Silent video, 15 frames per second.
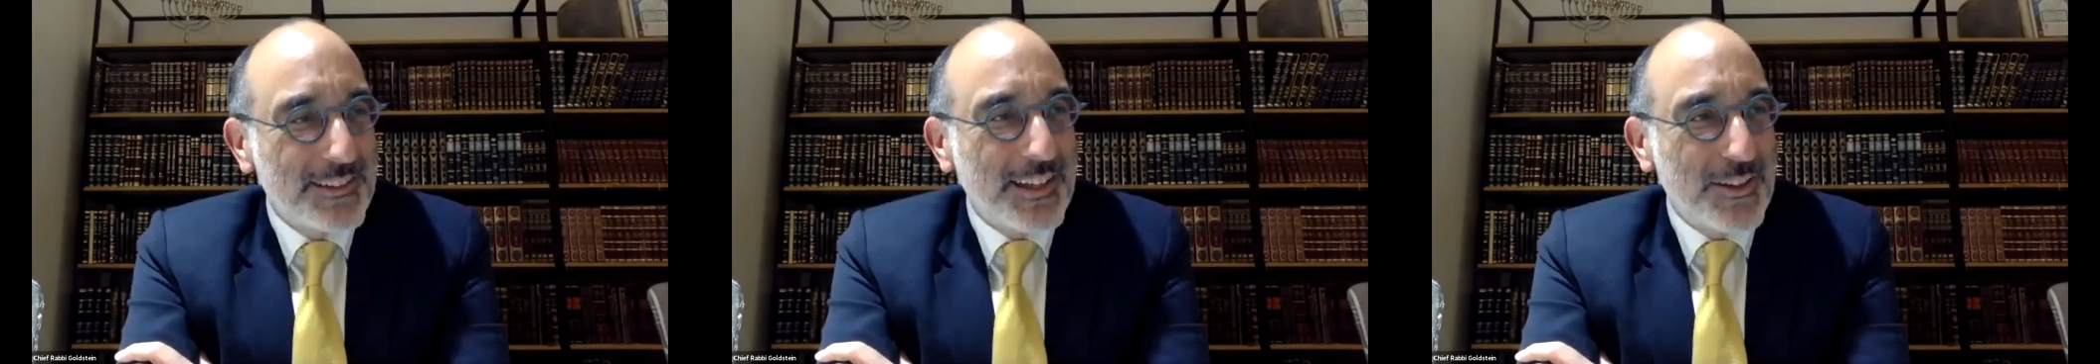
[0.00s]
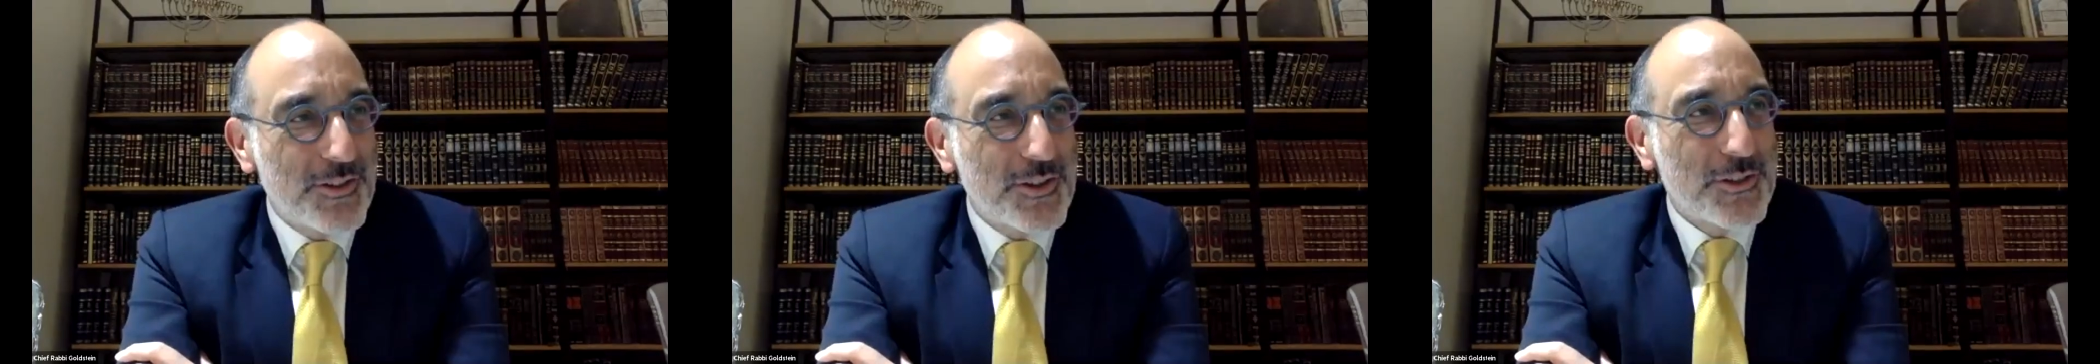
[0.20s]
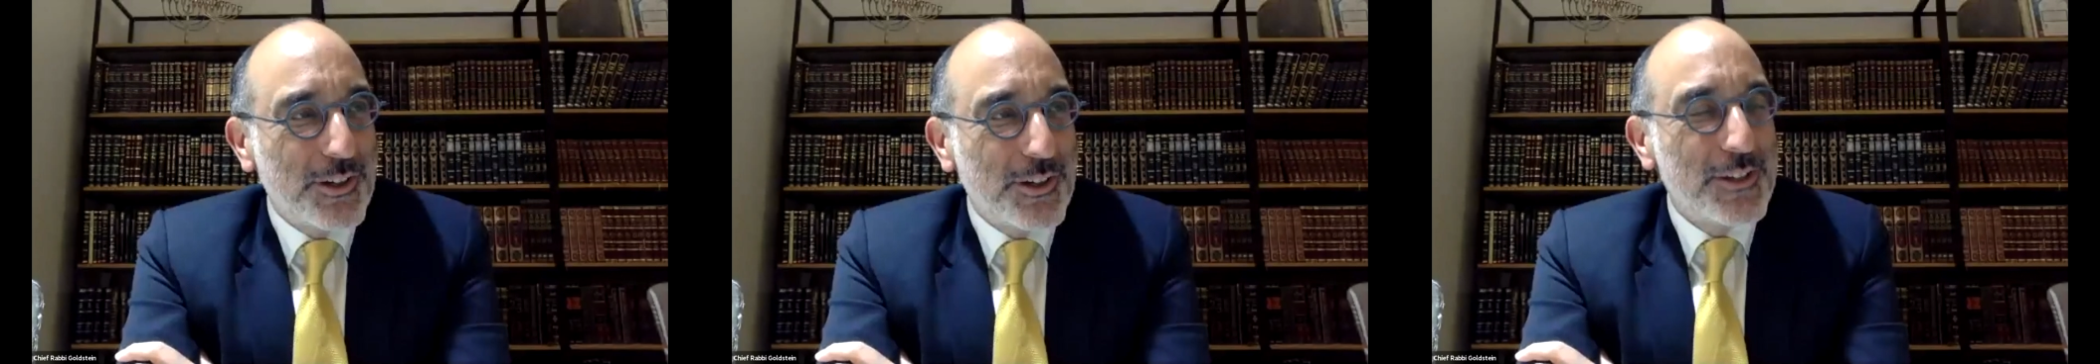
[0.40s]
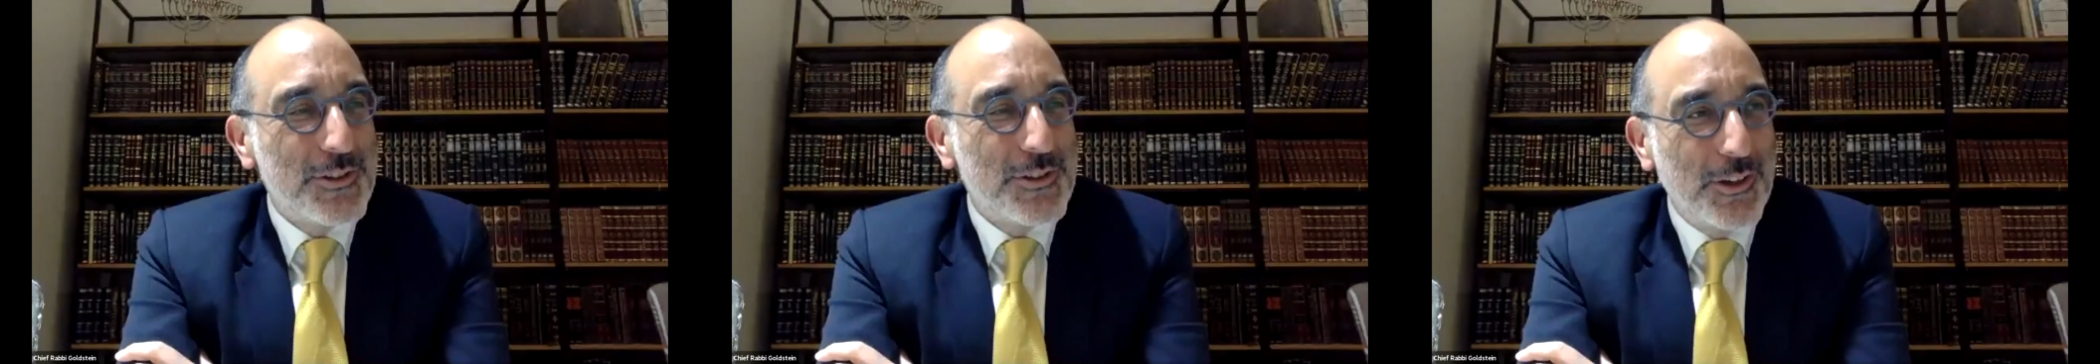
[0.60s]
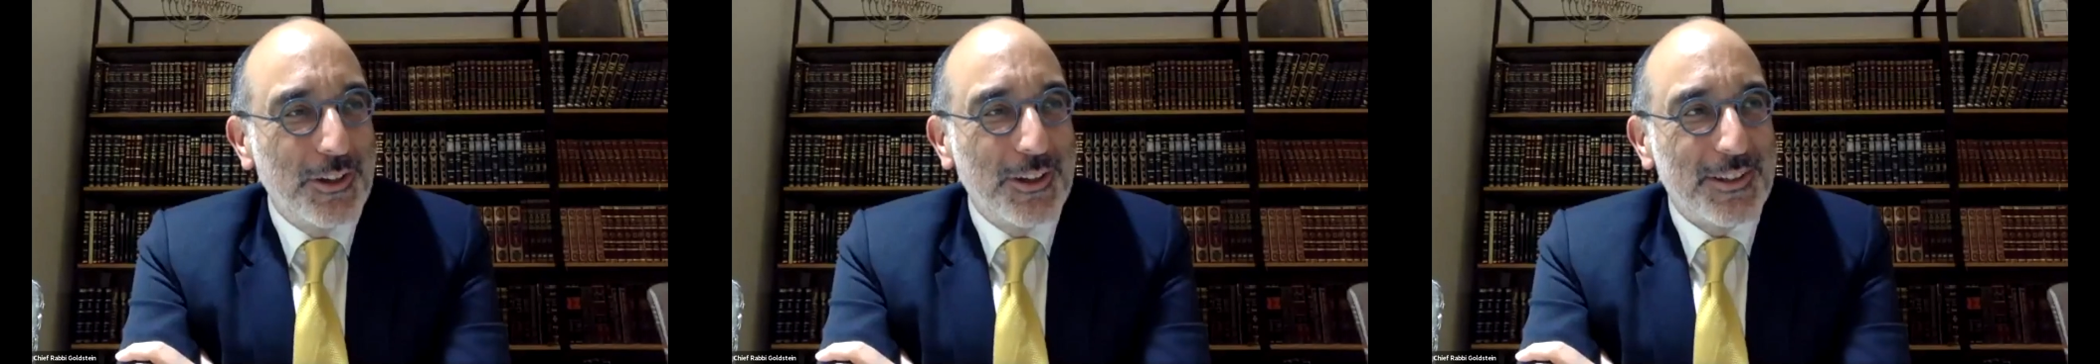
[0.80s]
touches on
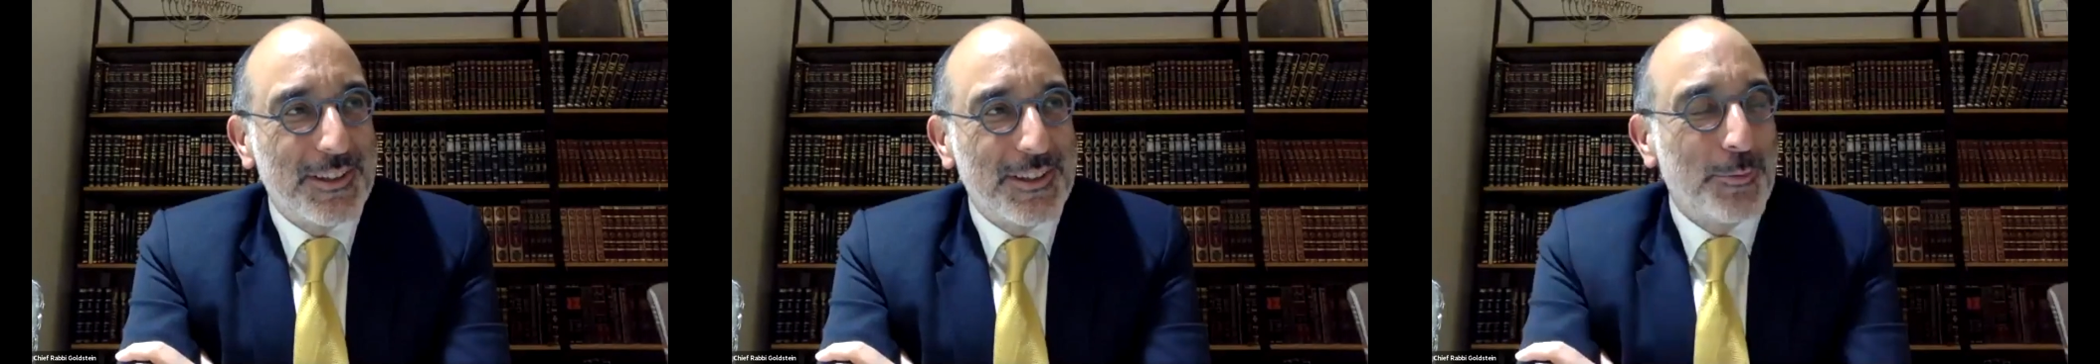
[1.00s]
eternity,